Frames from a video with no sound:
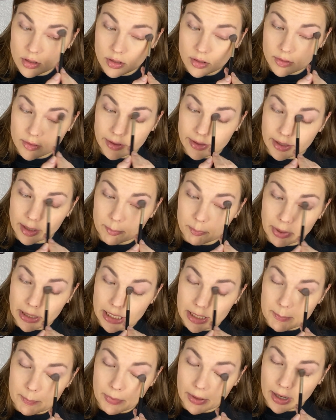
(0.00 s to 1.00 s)
like a
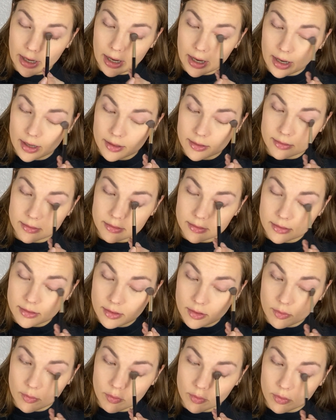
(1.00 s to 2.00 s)
paint pot
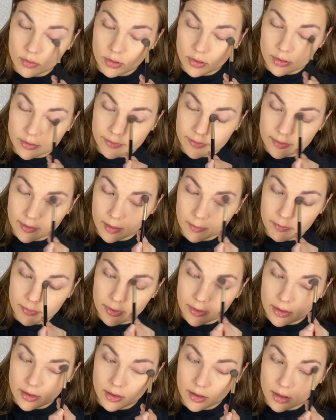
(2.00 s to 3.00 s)
or
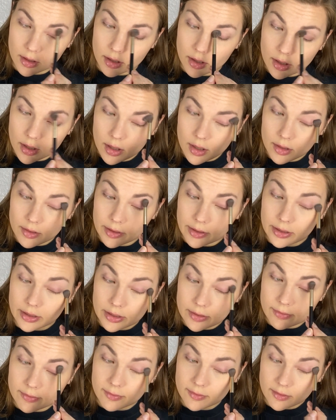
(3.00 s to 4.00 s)
something like a
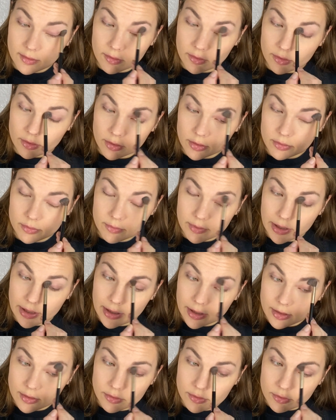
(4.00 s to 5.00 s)
concealer
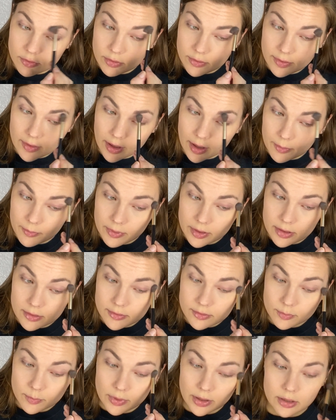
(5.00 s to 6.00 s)
and do it that way
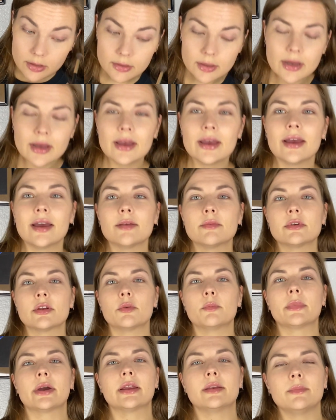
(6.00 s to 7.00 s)
as well. And
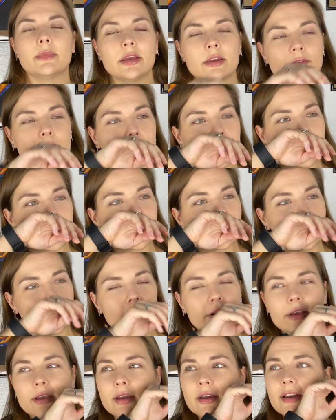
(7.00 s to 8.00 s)
don't mind me if I'm
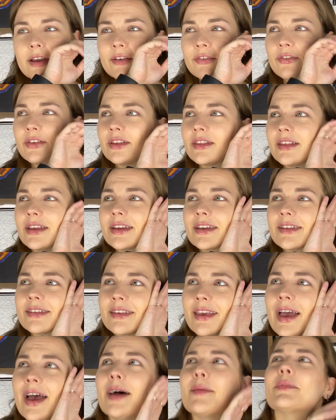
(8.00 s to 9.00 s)
sweating. I feel like it's
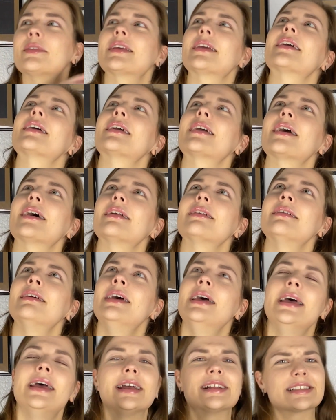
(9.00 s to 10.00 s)
happening again.
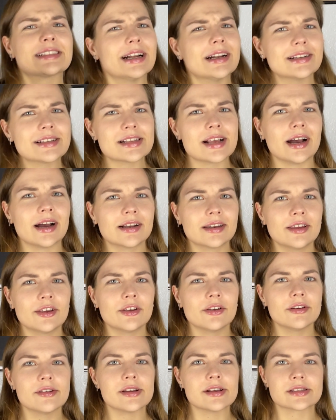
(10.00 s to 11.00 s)
It's not as hot
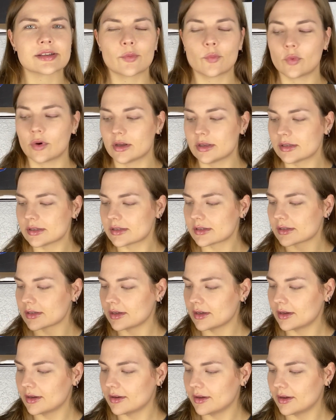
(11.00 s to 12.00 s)
here as it was
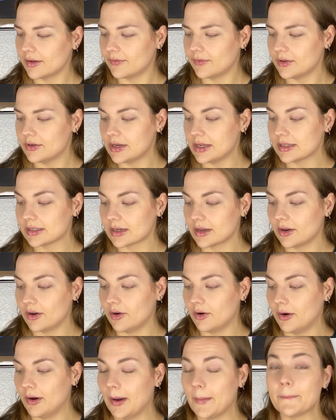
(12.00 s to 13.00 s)
a few days
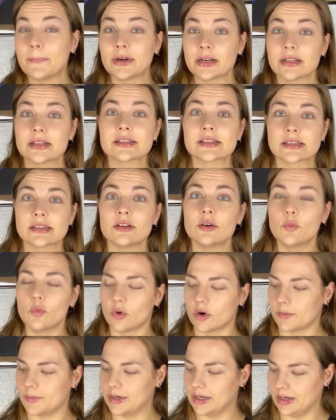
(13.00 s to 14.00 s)
ago, but it's still
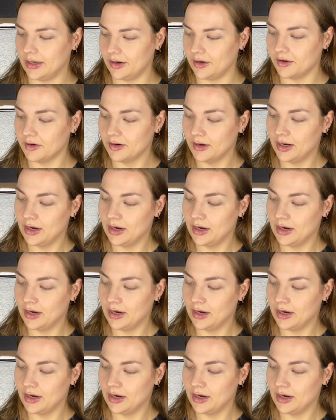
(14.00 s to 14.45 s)
warm in here.